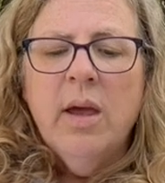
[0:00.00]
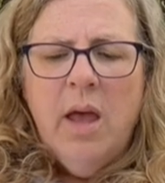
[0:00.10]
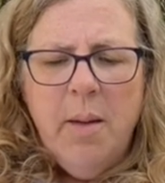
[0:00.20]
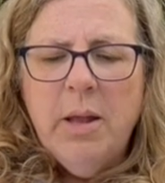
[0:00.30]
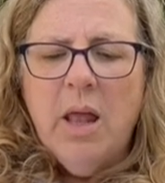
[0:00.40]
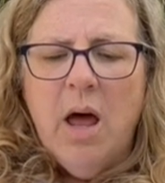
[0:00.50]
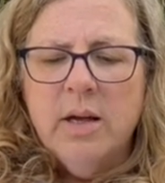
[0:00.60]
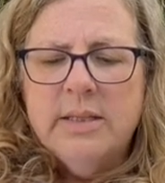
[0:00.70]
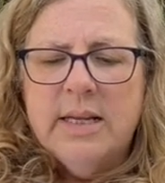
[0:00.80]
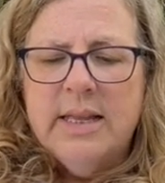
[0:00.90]
"Come
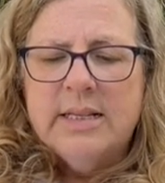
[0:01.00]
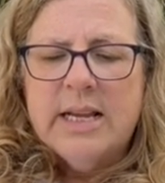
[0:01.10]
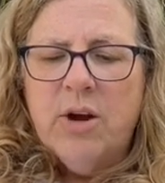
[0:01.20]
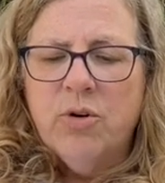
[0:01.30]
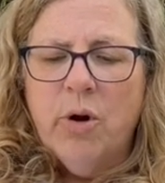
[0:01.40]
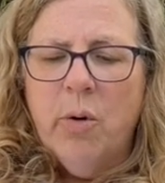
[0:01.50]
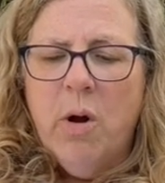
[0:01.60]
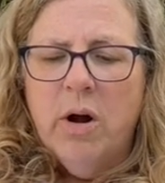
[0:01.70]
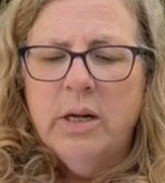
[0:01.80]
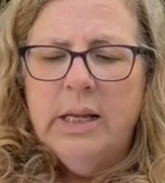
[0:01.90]
along," said the Scarecrow
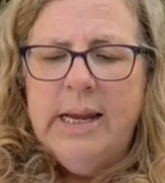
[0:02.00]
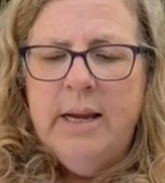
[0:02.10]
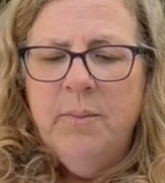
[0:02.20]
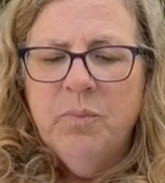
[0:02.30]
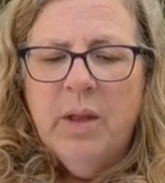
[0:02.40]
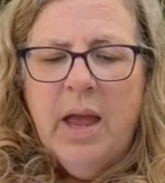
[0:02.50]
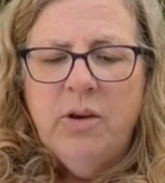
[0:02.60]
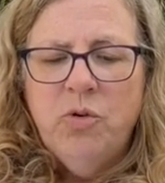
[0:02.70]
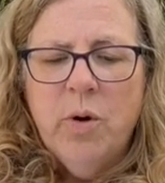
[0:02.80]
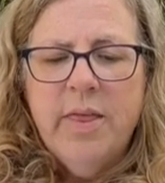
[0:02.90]
heartily,
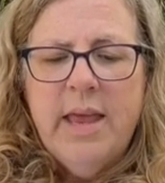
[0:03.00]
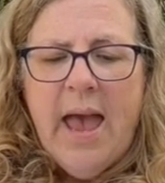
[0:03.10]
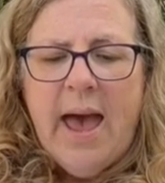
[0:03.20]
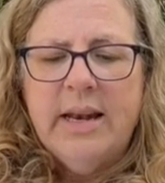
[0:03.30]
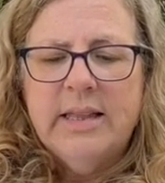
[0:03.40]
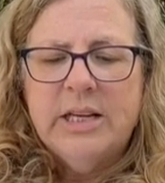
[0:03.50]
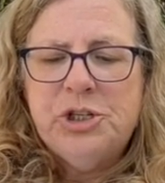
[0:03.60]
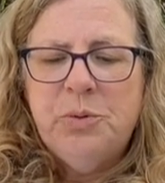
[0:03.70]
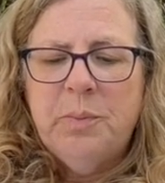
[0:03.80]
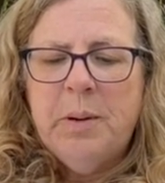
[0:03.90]
and Dorothy added that
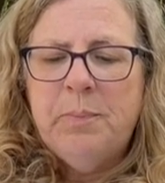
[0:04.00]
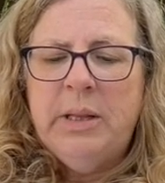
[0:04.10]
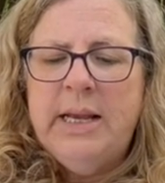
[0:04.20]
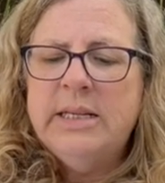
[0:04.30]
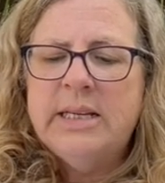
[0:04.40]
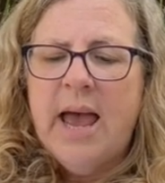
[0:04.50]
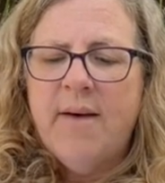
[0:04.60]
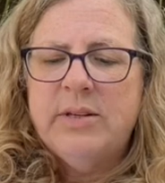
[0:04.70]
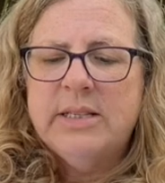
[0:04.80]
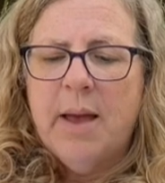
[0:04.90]
she would be pleased to
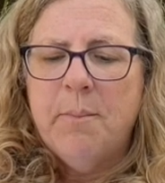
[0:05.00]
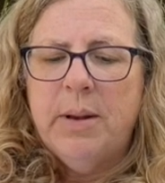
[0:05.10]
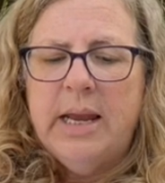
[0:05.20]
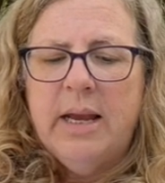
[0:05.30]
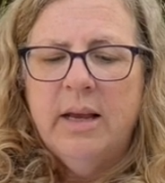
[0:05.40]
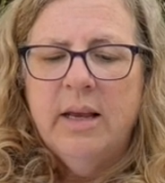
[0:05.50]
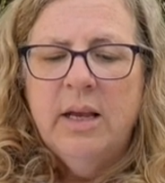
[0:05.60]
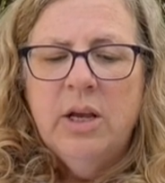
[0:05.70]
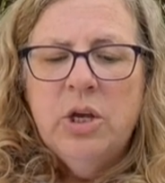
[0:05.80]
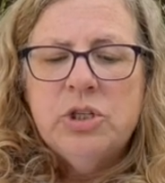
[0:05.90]
have his company.
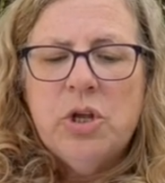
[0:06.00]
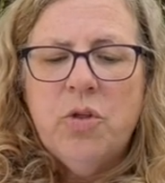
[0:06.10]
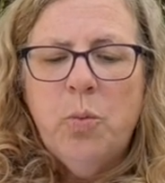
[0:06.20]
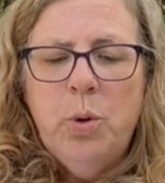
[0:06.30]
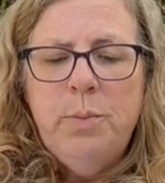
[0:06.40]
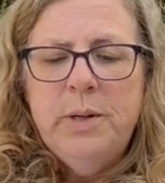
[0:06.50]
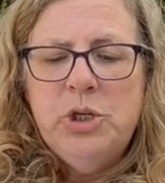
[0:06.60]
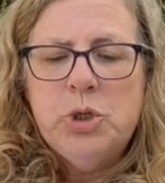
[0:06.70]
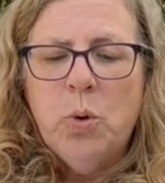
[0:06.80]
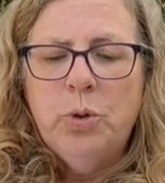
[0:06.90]
So the
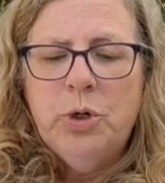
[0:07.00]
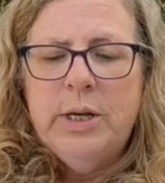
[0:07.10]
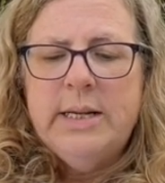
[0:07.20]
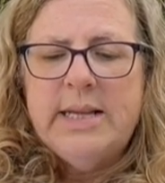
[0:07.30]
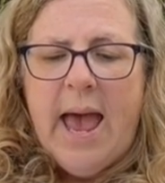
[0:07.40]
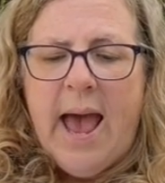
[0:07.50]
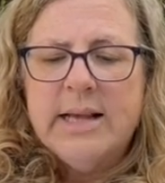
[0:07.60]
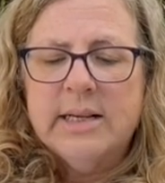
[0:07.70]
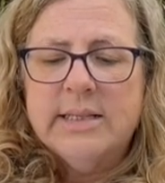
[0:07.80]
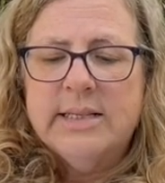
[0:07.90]
Woodman shouldered his
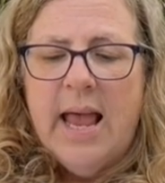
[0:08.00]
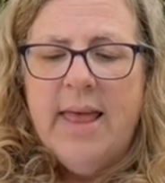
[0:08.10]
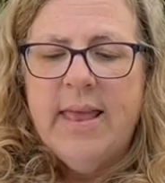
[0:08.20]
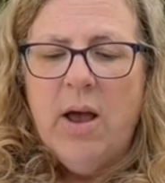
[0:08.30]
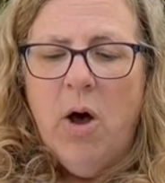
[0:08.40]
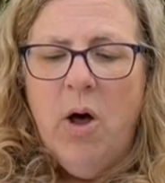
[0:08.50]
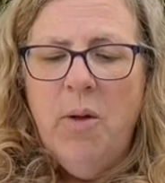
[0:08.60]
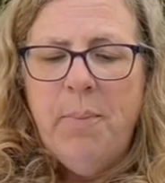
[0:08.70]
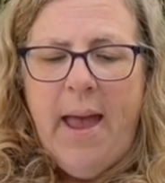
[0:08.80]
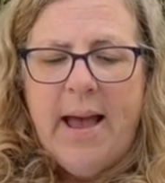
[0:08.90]
axe, and they
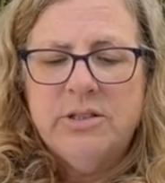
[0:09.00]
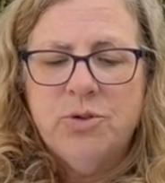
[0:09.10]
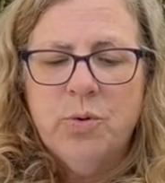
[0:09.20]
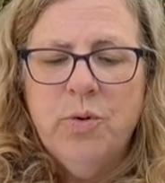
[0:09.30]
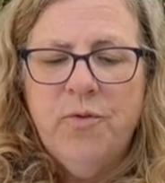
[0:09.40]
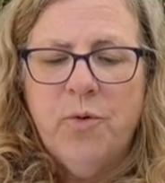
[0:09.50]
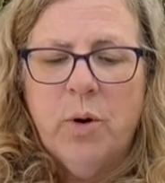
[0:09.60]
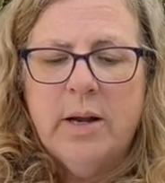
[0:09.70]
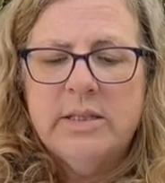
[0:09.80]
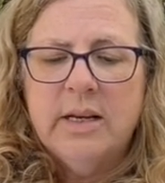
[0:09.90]
all passed through the
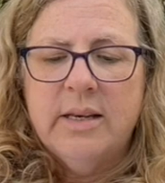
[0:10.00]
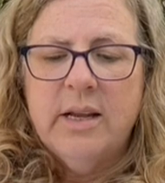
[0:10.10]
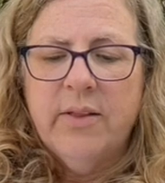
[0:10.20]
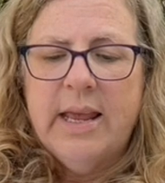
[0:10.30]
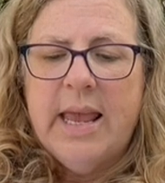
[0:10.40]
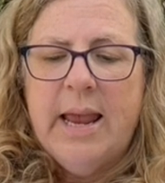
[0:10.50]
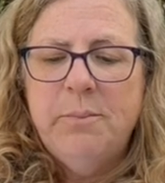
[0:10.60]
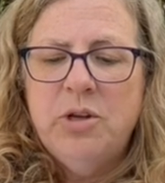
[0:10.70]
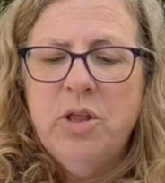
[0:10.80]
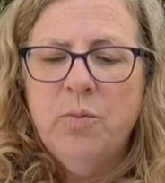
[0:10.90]
forest until they
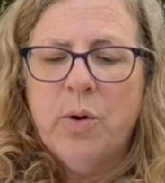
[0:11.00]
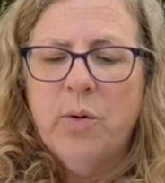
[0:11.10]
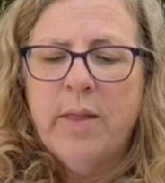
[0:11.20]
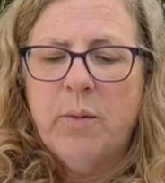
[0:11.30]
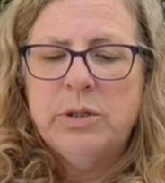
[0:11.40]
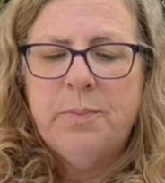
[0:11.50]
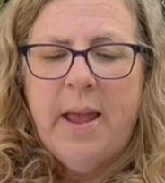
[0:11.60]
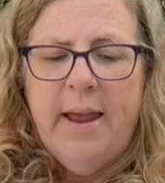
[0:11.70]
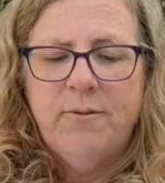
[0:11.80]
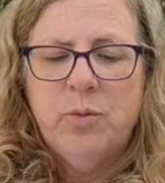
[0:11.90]
came to the road that was
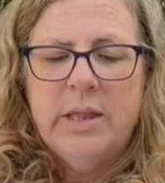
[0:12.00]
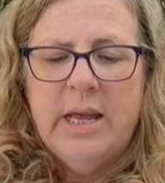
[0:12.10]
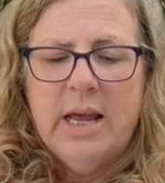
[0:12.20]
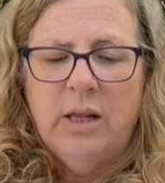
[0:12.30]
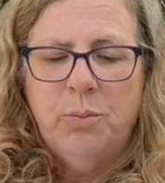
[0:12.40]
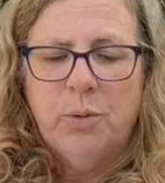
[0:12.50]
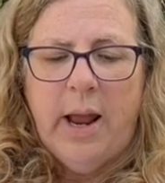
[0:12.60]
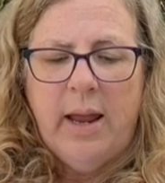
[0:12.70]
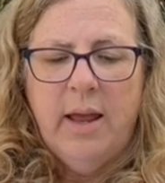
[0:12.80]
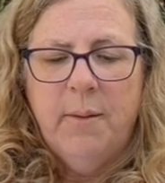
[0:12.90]
paved with a yellow
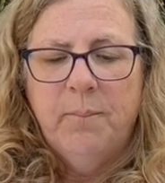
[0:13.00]
brick.